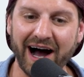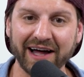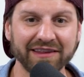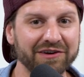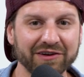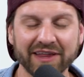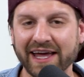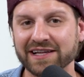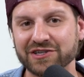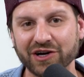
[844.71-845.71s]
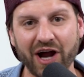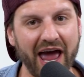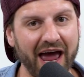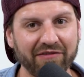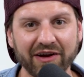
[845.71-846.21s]
I literally answer
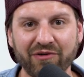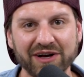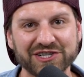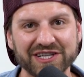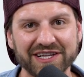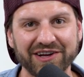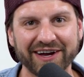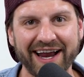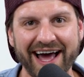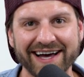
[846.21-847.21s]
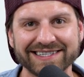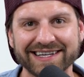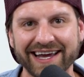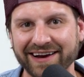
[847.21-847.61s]
every question that you're going to ask,